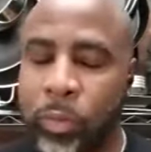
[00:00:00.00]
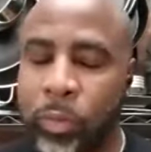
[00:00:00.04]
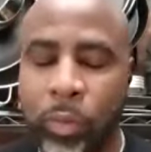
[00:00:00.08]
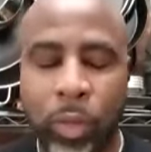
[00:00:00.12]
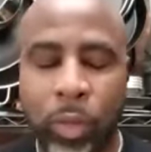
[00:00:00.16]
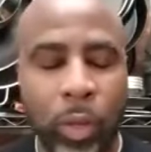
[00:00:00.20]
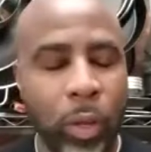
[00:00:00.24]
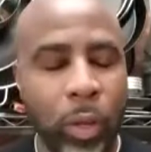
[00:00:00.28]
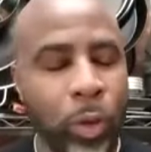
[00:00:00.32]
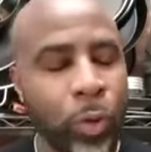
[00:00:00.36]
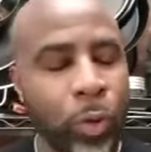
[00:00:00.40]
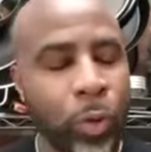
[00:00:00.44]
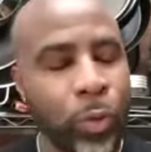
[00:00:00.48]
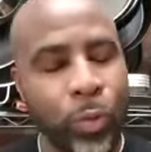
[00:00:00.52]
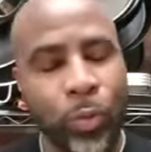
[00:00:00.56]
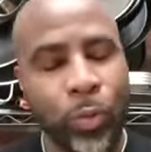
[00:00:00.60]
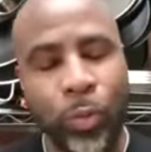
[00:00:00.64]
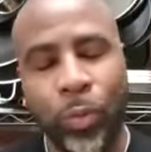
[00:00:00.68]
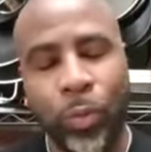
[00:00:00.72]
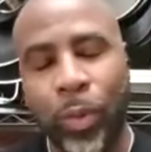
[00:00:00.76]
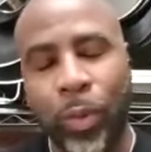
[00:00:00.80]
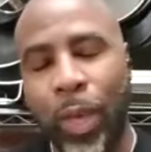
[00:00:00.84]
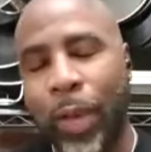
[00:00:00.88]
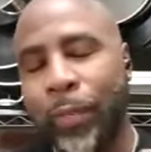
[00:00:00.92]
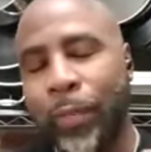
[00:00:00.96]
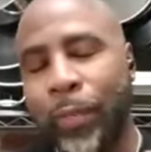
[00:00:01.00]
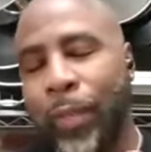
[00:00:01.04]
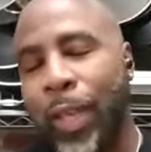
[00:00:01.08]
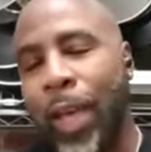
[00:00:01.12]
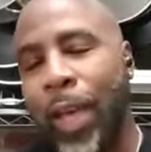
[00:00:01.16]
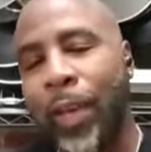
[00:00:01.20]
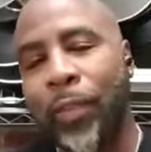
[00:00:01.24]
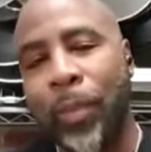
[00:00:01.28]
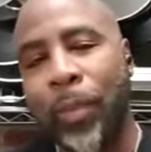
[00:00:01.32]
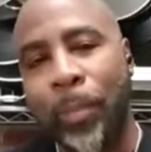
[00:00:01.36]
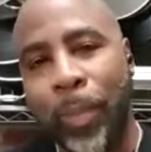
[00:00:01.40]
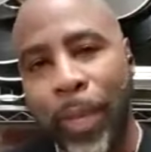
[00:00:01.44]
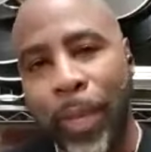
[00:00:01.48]
No, you have to
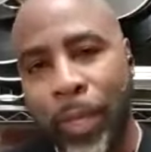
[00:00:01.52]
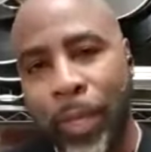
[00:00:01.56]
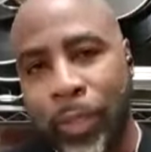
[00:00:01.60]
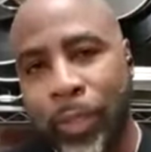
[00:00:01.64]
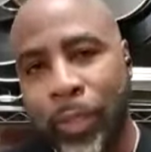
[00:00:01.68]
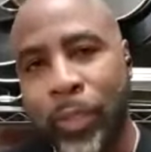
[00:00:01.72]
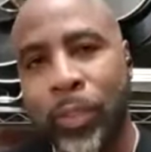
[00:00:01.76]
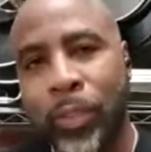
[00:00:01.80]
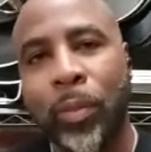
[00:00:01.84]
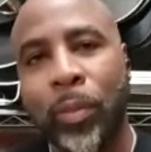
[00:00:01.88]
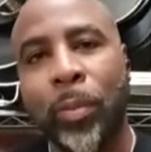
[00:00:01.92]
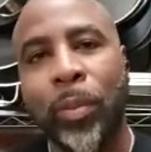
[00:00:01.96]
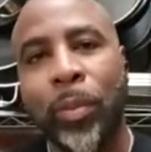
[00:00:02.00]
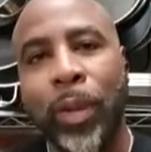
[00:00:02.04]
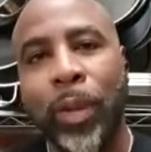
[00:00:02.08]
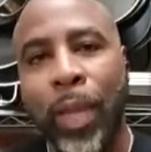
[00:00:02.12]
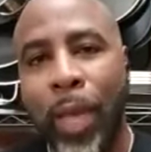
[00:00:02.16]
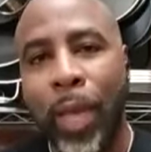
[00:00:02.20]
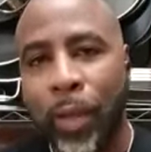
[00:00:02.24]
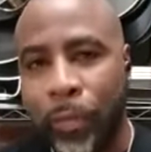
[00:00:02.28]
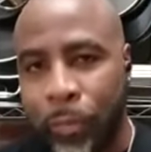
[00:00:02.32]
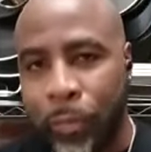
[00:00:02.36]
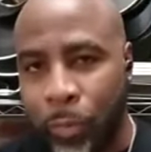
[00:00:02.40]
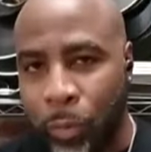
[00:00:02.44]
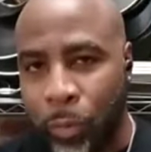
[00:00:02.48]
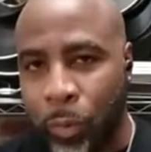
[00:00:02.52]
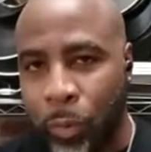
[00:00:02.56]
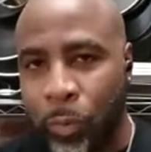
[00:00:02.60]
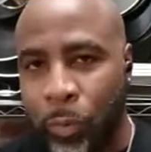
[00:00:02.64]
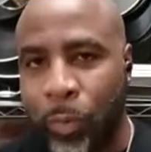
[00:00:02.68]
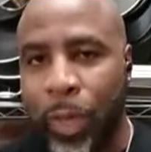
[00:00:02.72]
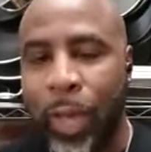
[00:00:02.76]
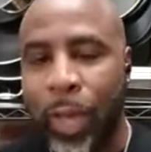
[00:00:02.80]
have a basis of platform.